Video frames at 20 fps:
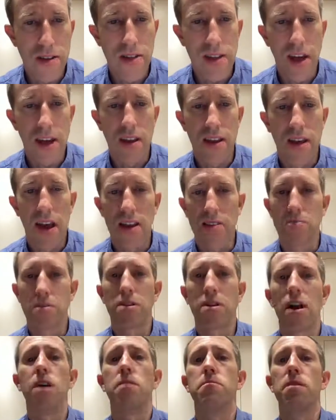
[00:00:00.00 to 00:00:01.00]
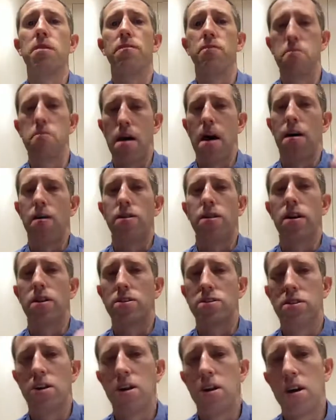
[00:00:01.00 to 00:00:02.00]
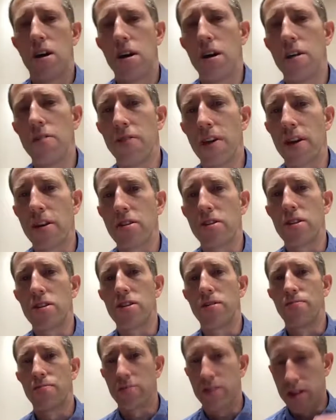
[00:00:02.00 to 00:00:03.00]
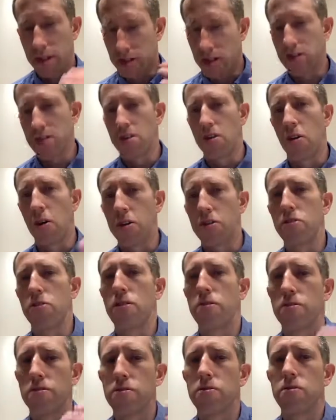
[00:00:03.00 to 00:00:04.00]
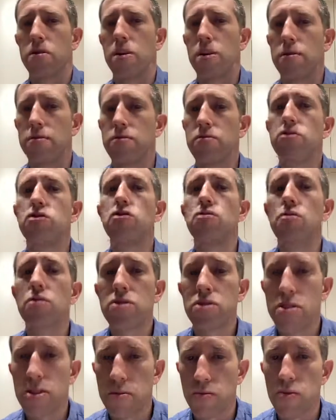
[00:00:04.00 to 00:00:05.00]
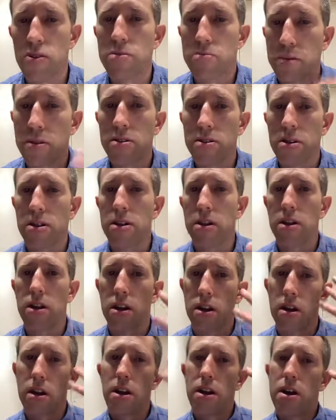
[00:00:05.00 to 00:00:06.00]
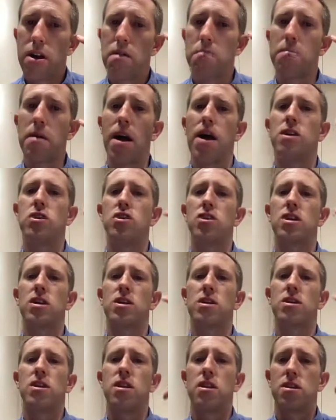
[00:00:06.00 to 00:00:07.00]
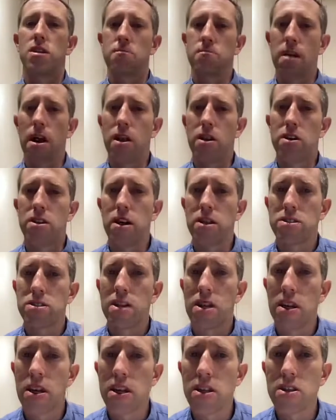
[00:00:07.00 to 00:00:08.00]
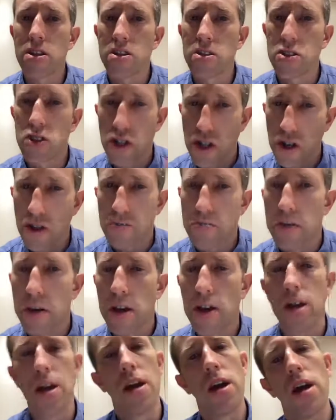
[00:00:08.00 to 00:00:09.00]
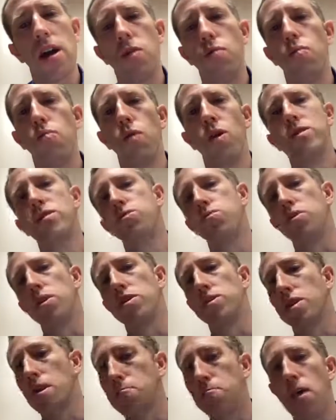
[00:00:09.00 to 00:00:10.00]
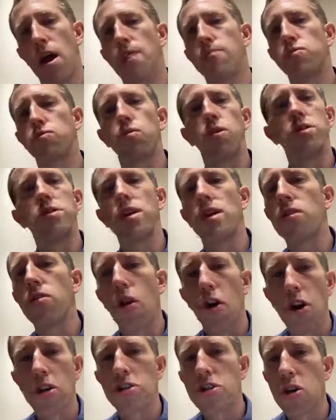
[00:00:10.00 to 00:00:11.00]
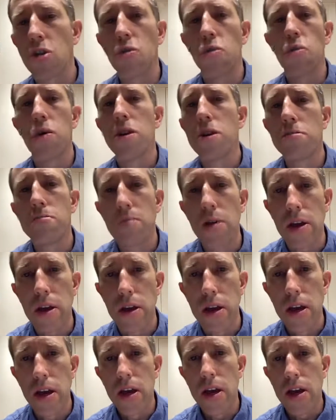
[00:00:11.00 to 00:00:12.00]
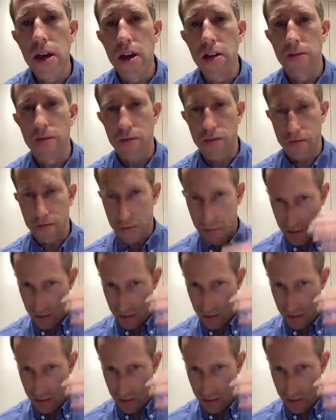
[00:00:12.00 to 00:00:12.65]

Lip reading: that has become of the paradise of England. This is the author of Jerusalem was builded here, imagining the paradise that England should be and once was, and perhaps one day also will be, if